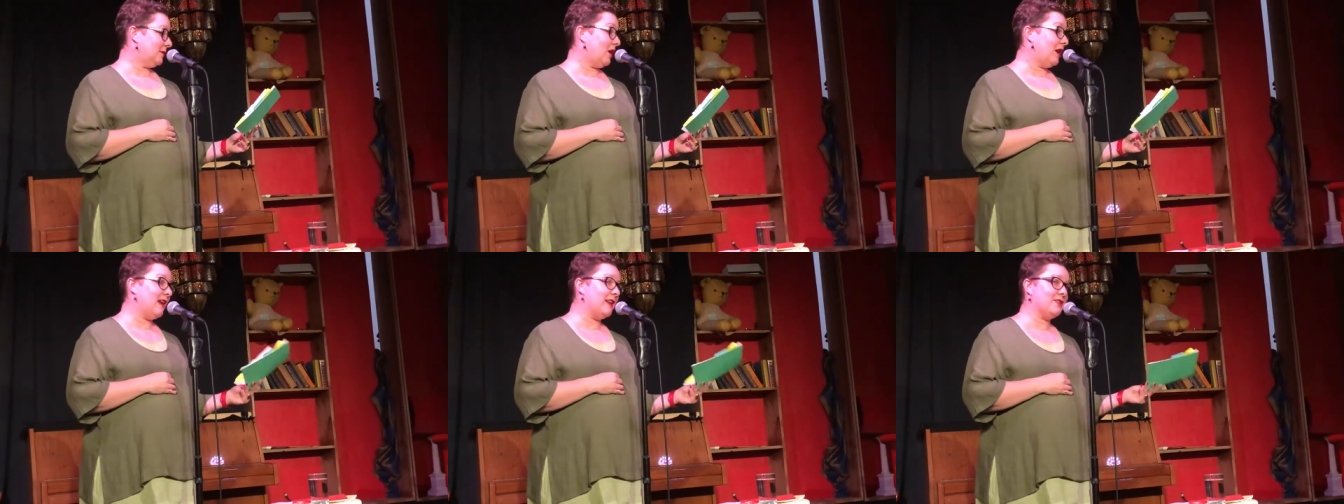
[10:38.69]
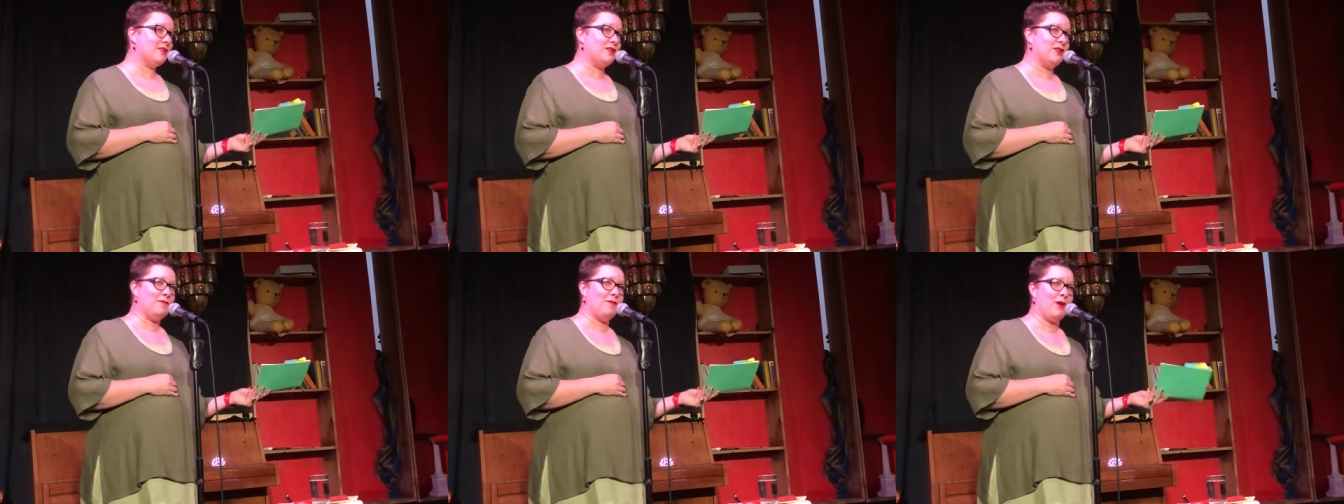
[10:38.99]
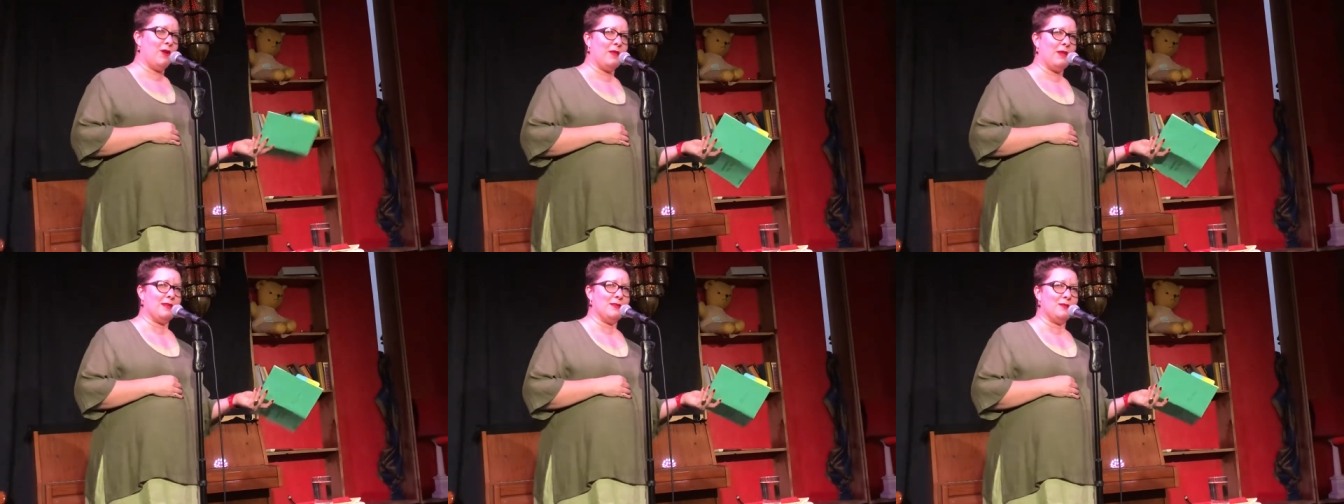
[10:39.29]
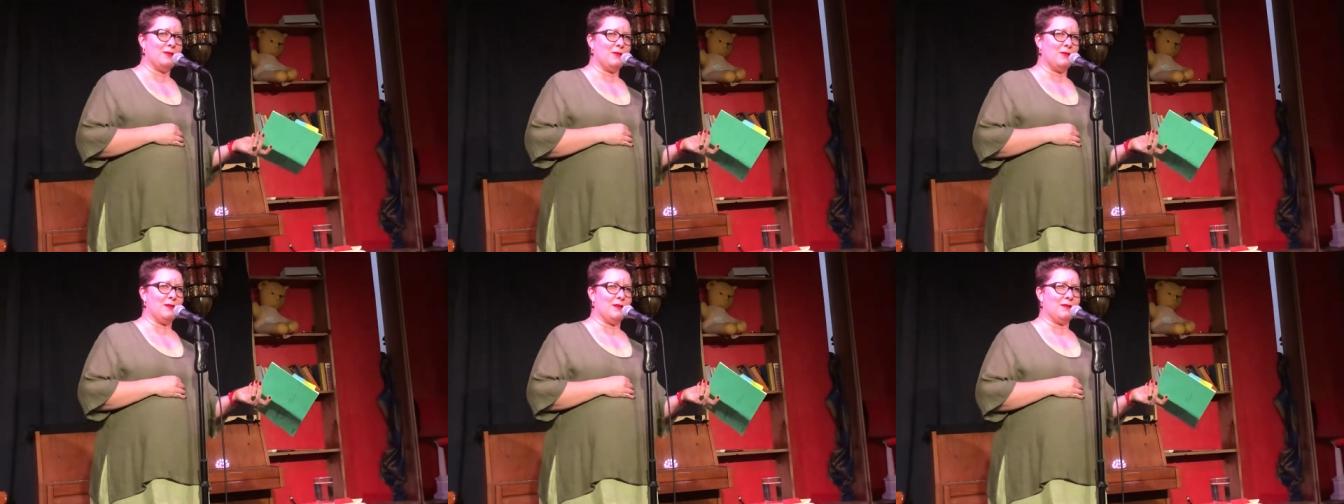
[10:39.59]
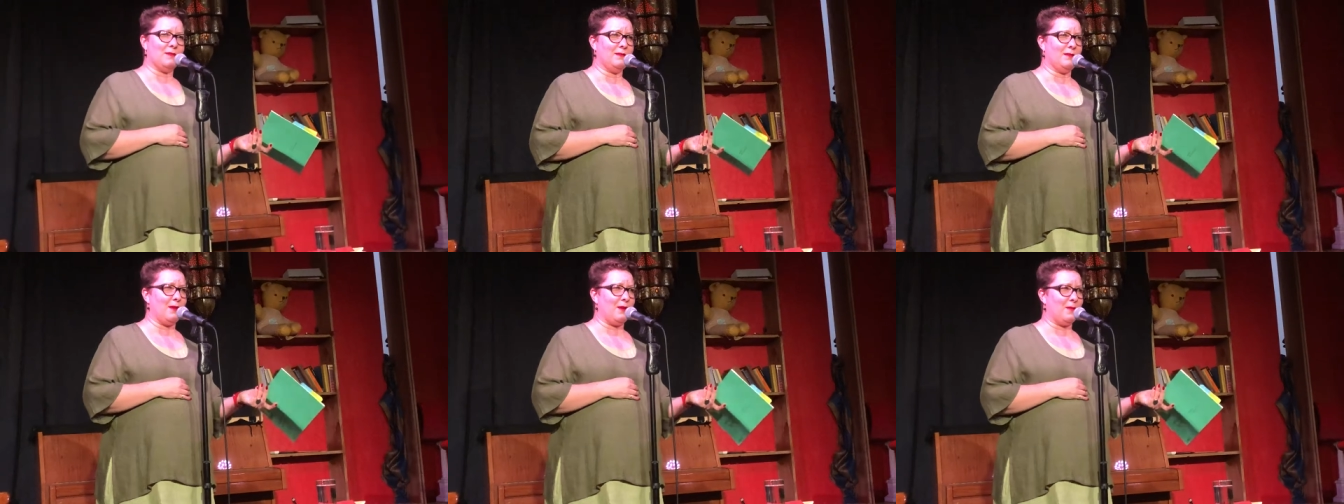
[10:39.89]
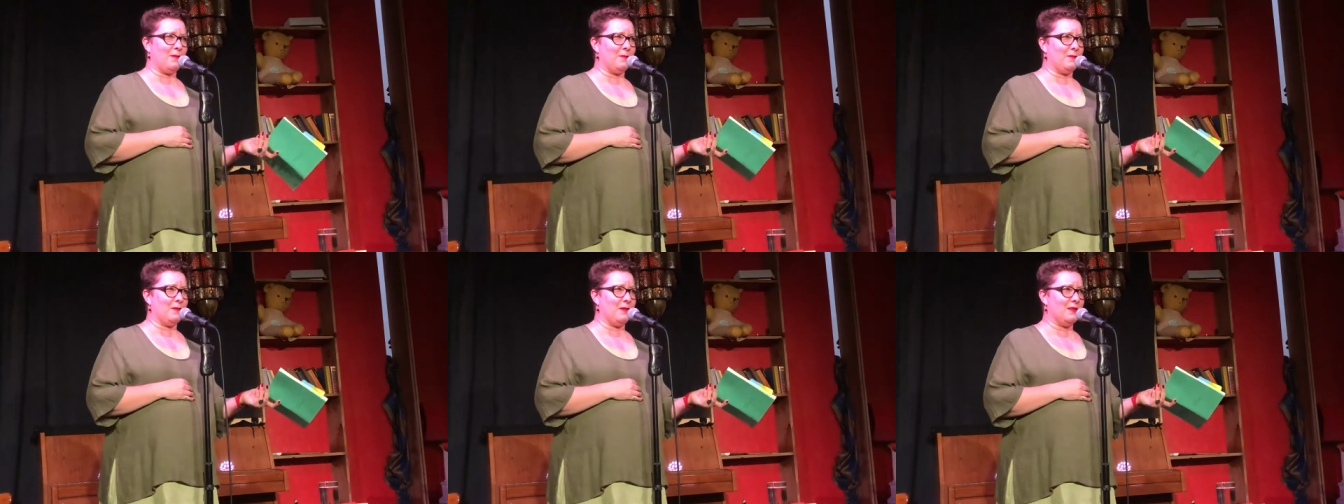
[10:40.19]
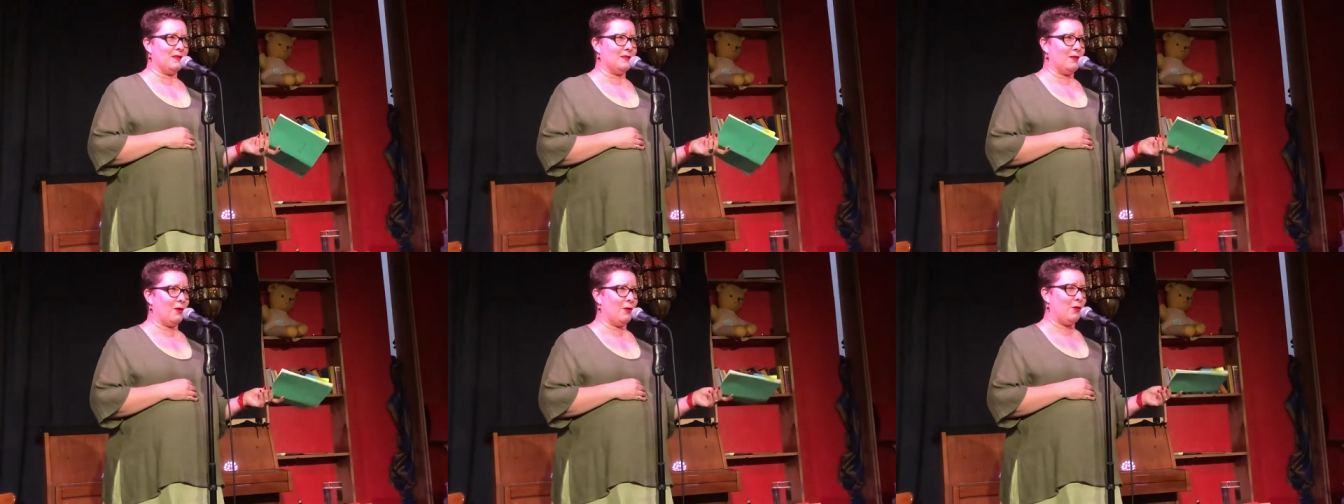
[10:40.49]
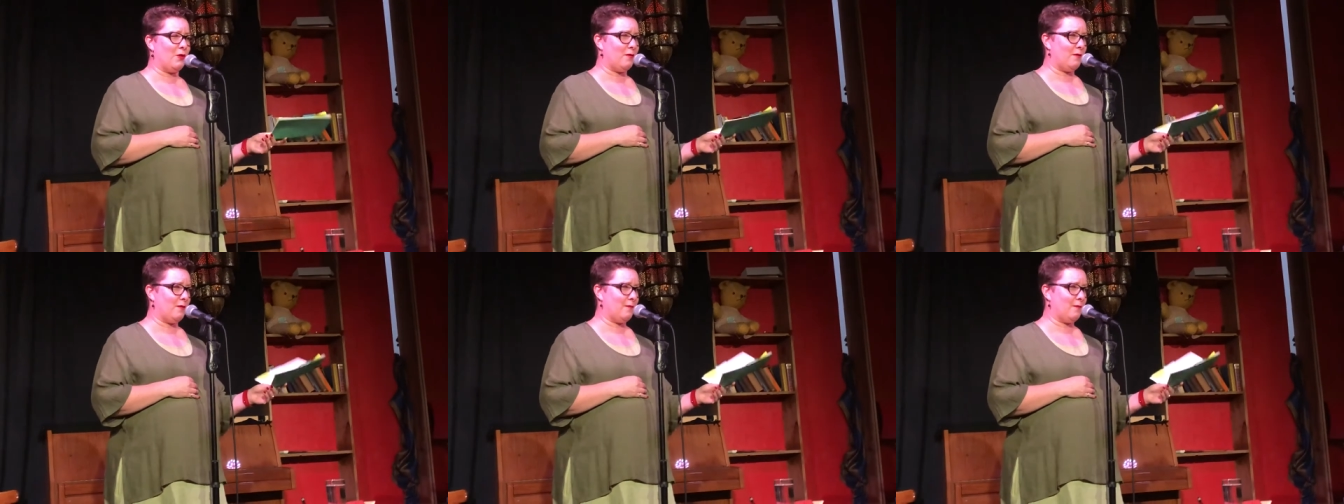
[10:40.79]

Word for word: I actually wrote that to a schooner